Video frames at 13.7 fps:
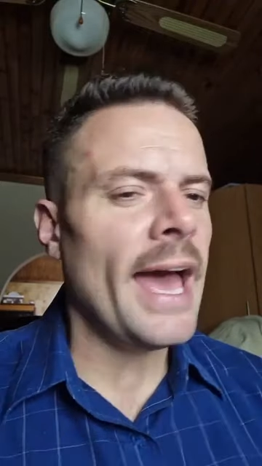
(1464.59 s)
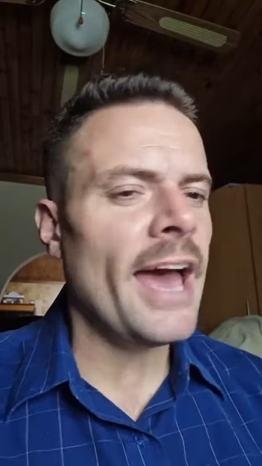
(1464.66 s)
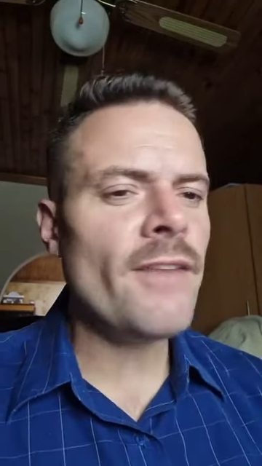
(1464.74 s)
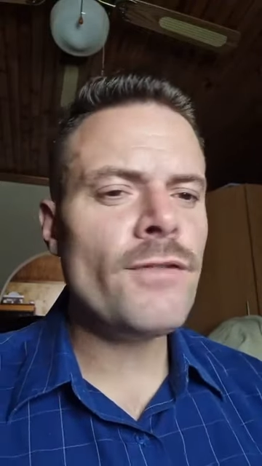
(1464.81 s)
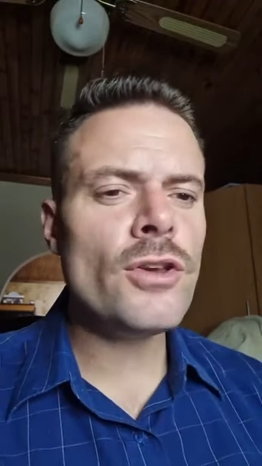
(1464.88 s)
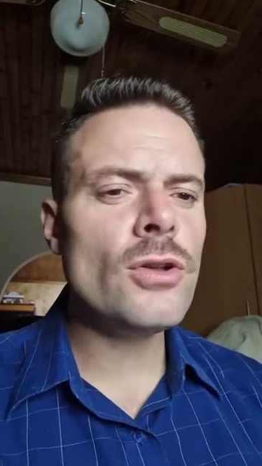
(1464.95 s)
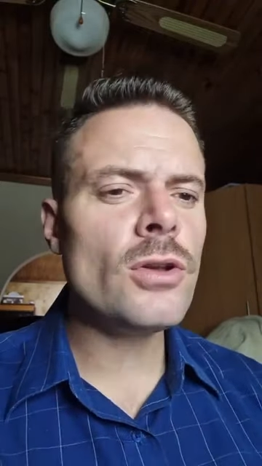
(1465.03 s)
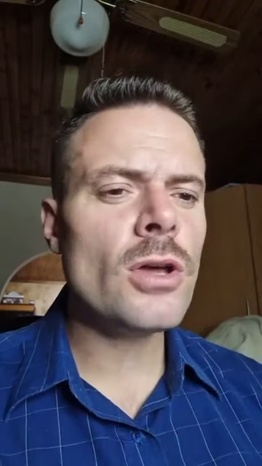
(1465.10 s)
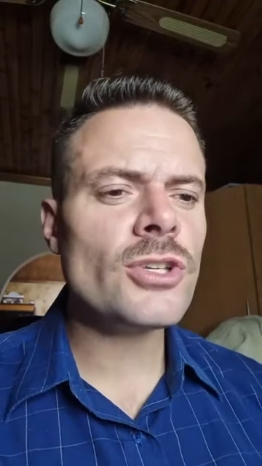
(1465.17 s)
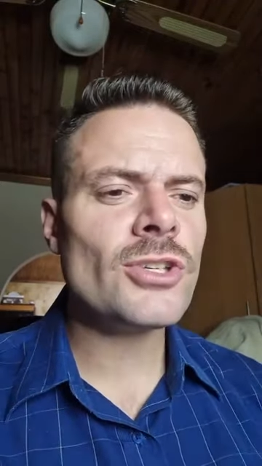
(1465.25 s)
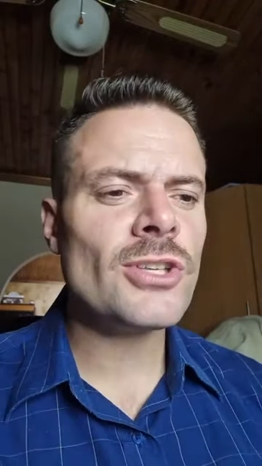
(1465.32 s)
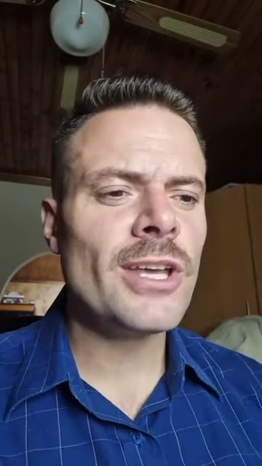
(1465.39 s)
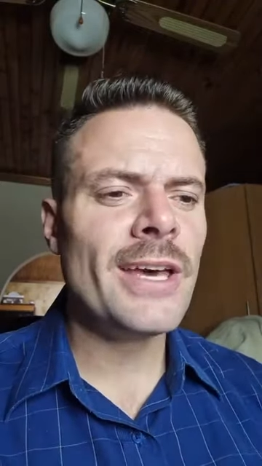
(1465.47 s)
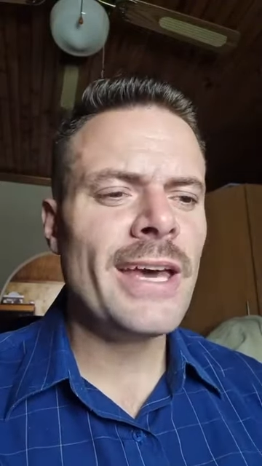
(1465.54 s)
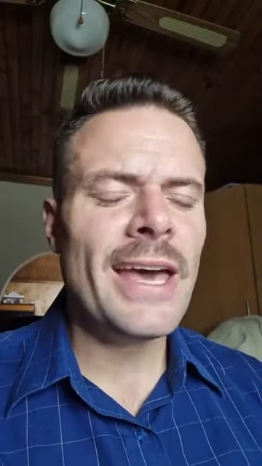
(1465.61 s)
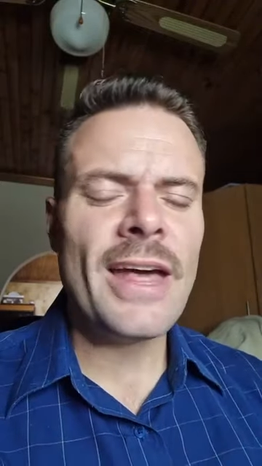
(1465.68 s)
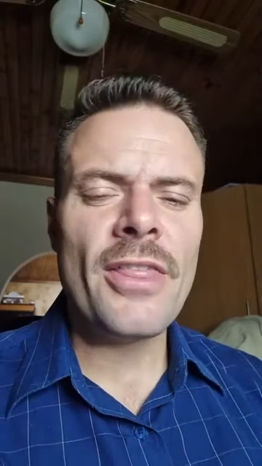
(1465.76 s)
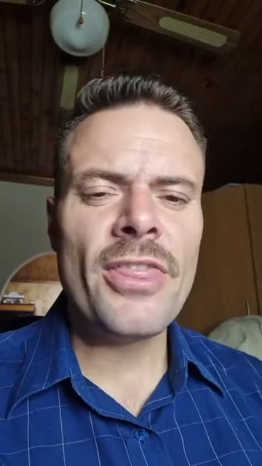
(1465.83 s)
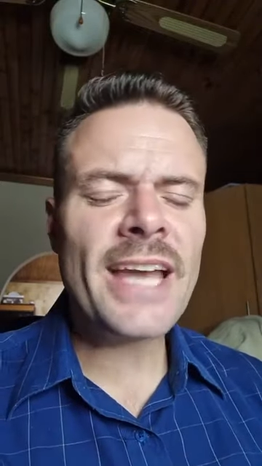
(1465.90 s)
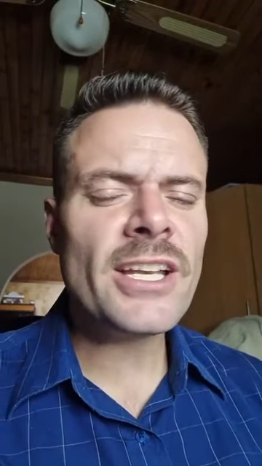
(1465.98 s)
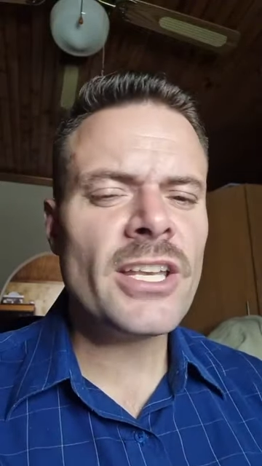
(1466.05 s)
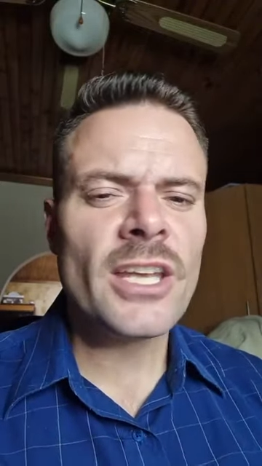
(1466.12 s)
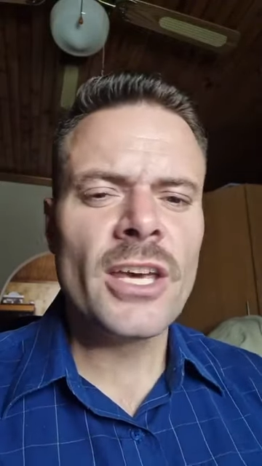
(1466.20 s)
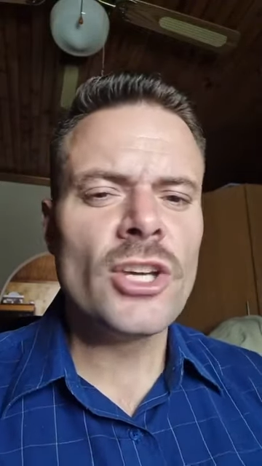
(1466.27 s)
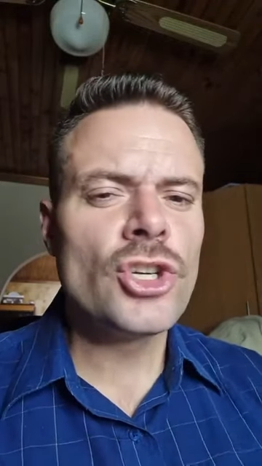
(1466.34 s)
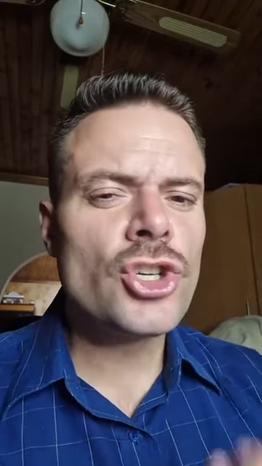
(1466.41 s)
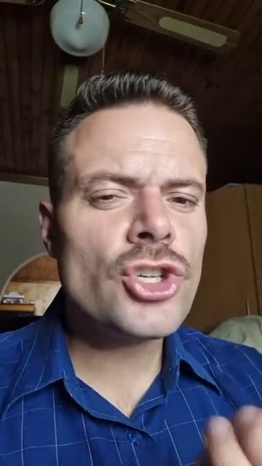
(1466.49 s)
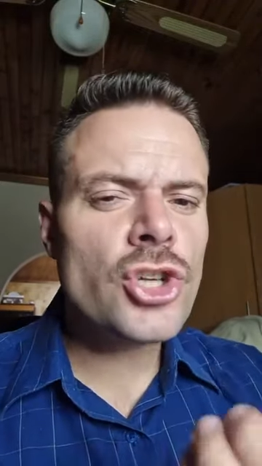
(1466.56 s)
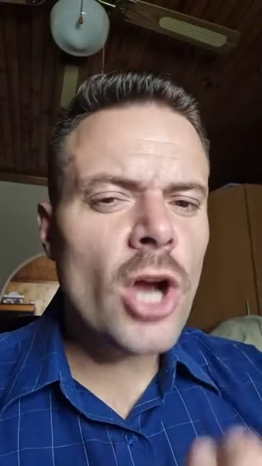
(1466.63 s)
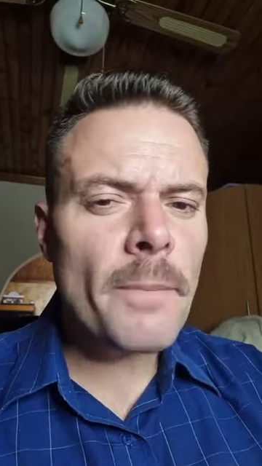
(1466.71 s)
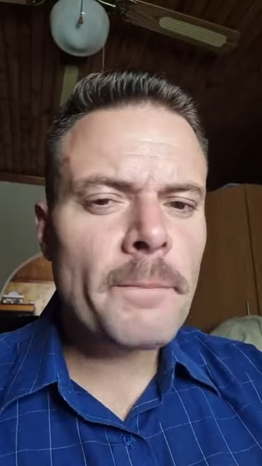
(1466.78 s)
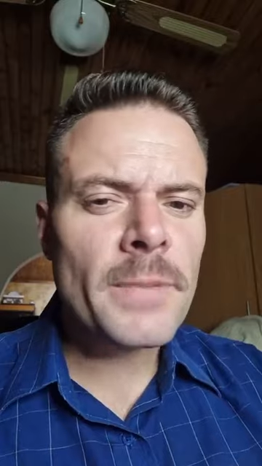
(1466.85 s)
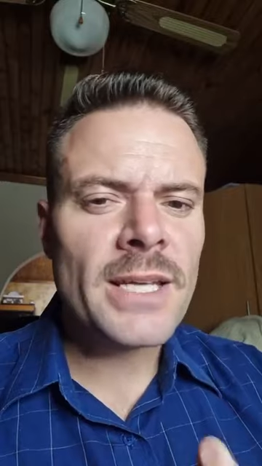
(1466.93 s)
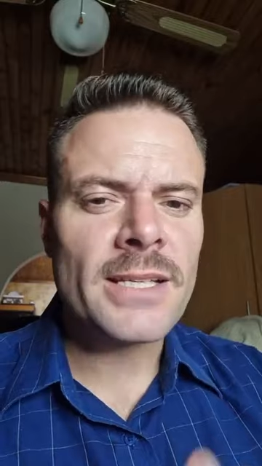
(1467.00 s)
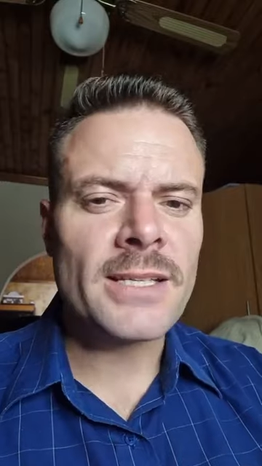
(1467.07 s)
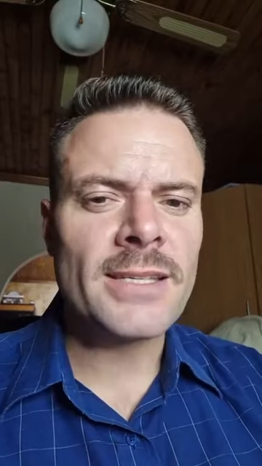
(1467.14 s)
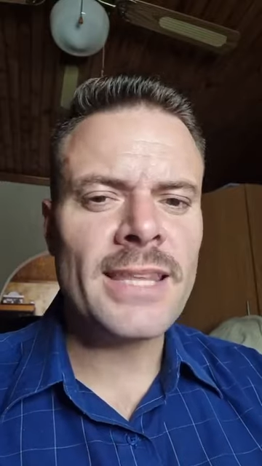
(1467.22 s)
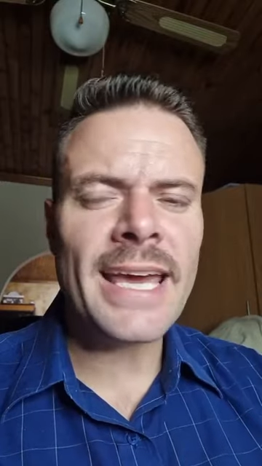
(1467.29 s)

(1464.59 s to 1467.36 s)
Have you lost that sharpness?